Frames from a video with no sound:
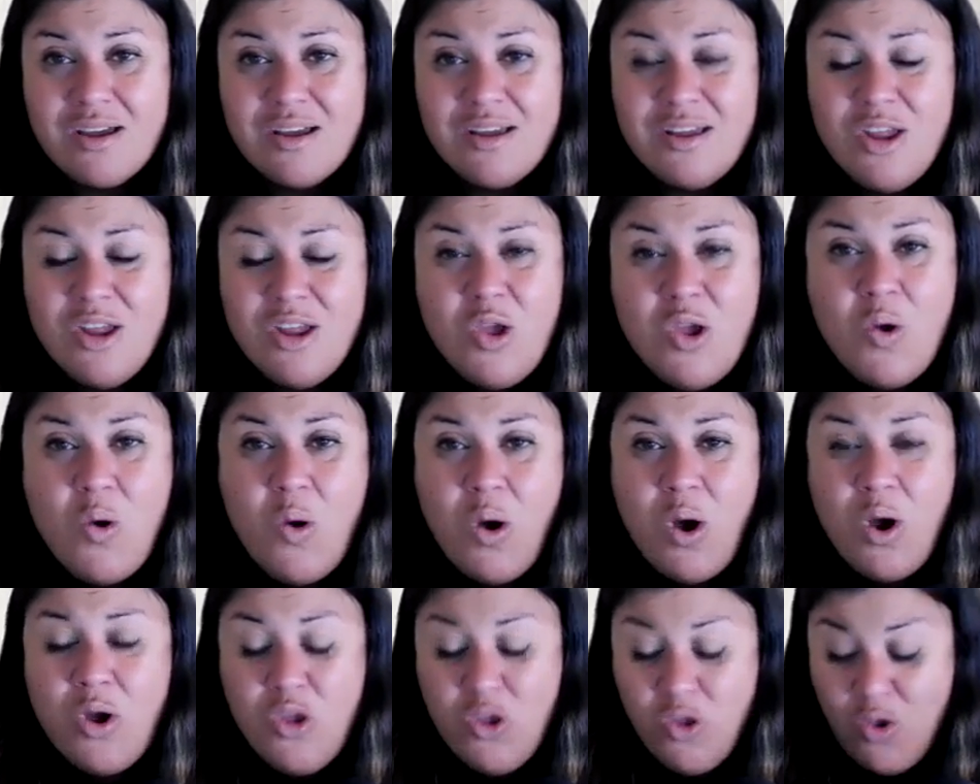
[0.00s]

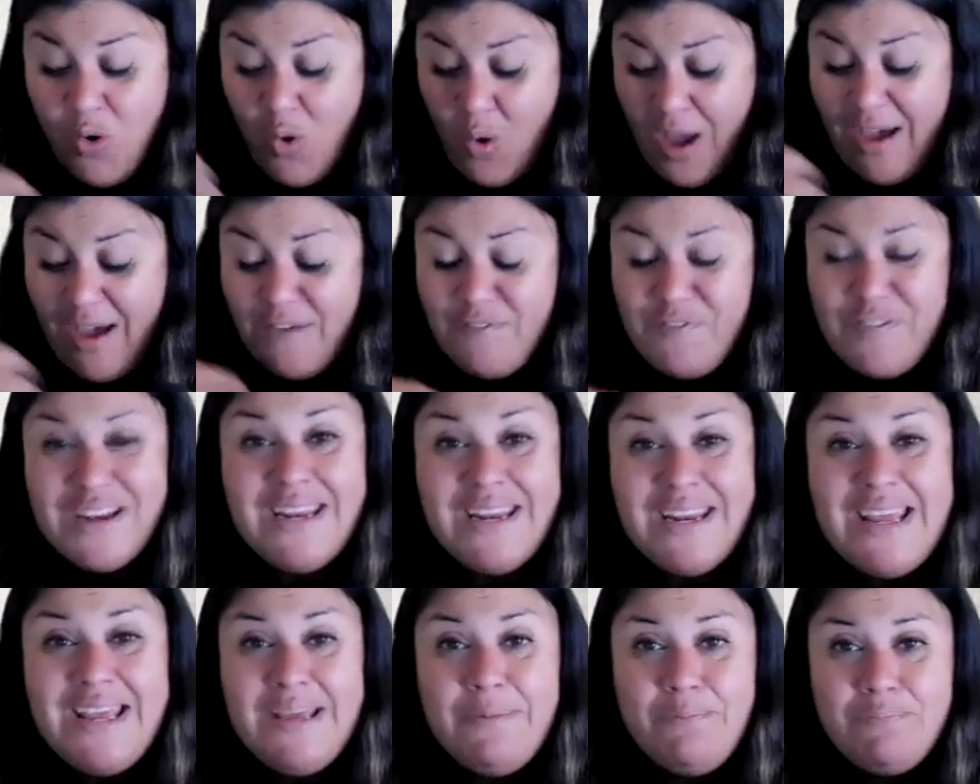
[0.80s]
You have
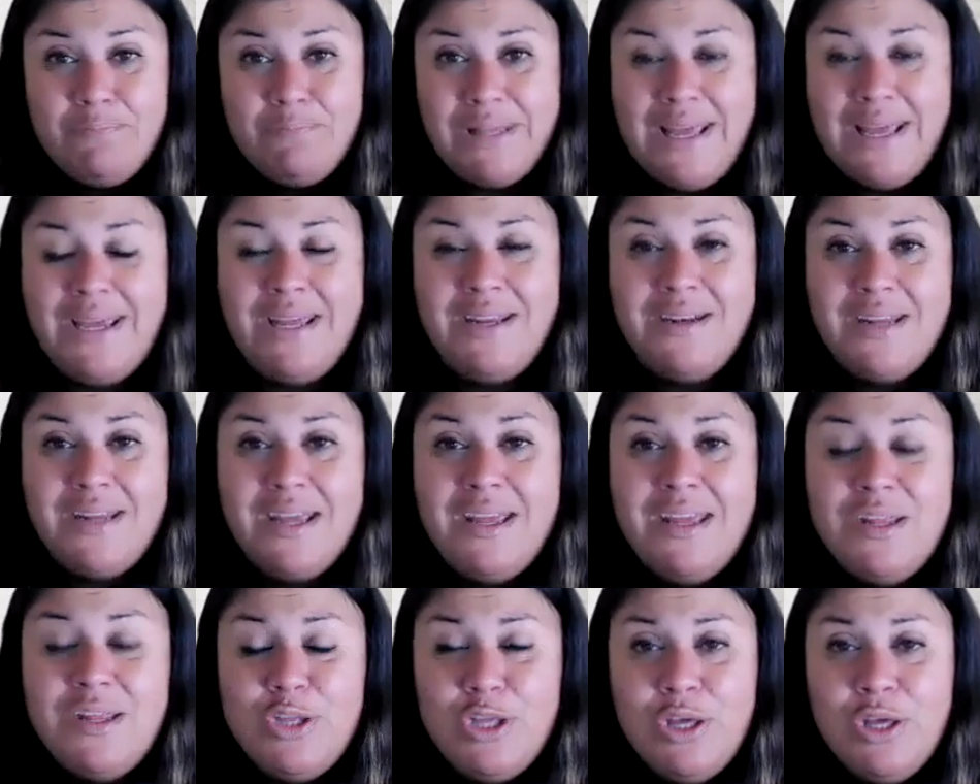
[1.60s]
an implant
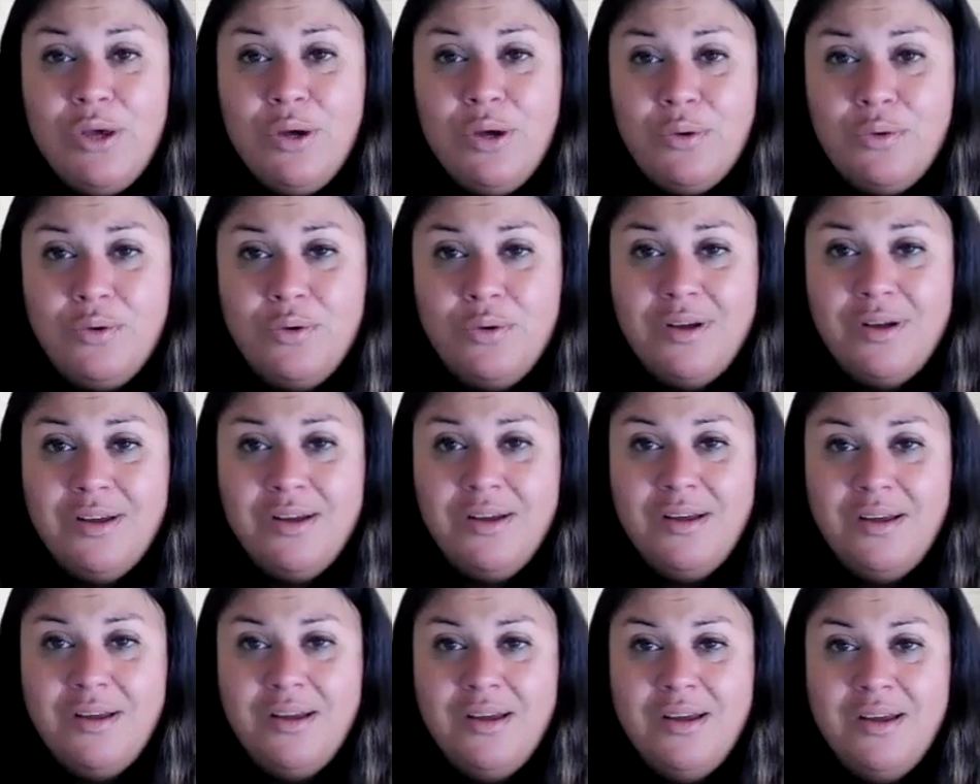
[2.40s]
in you
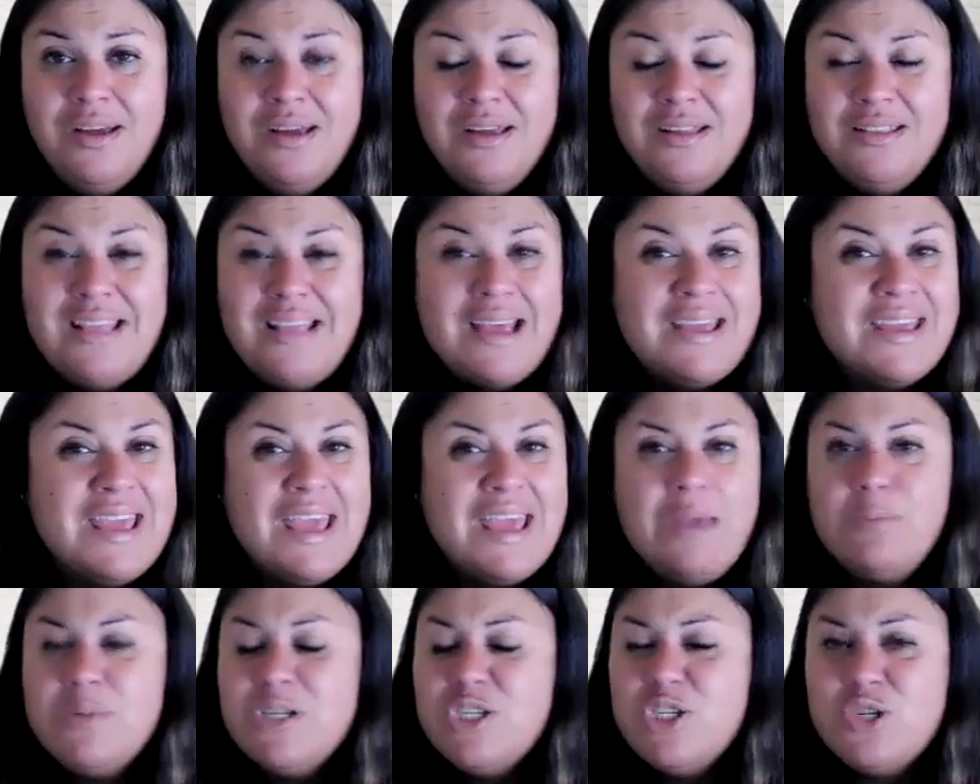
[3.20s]
that
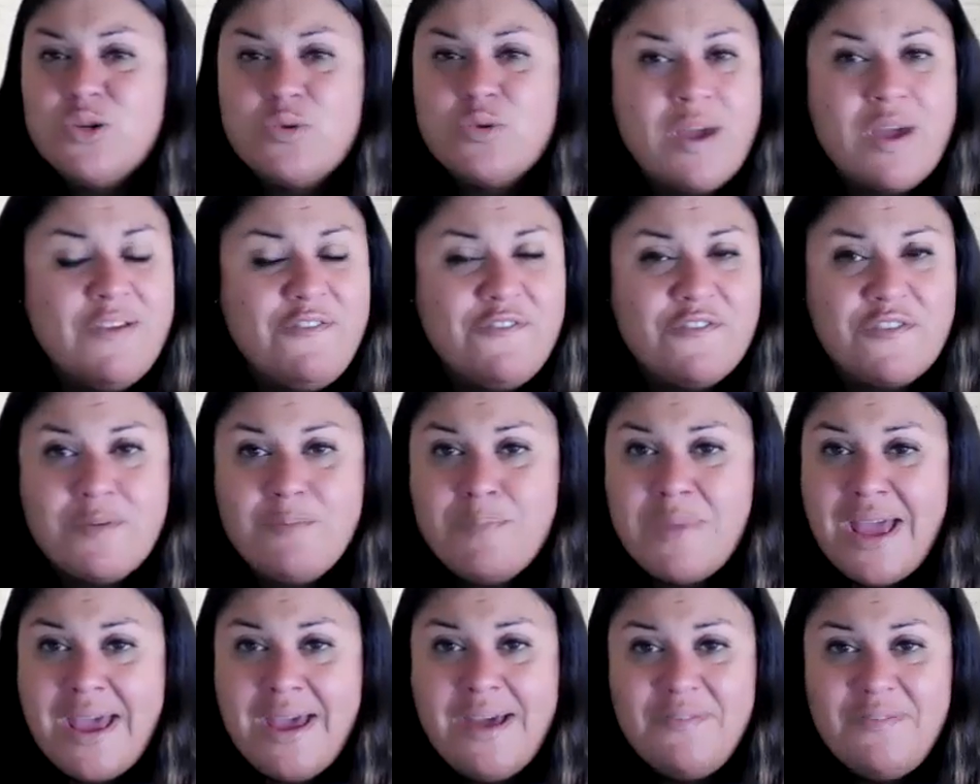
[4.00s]
came straight
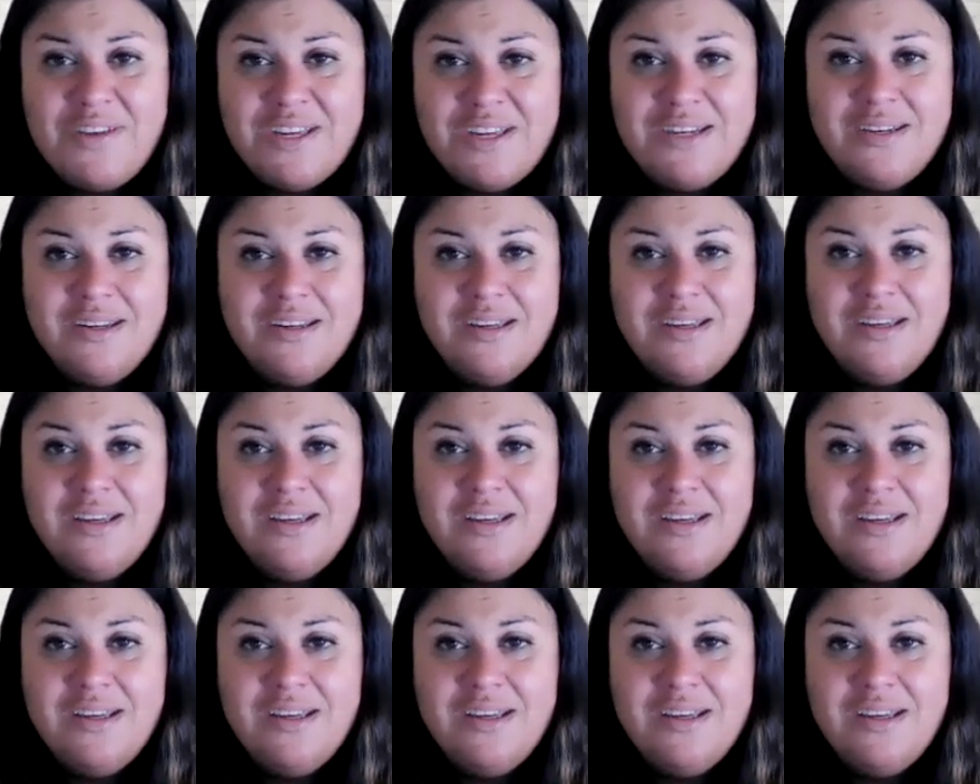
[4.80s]
from heaven.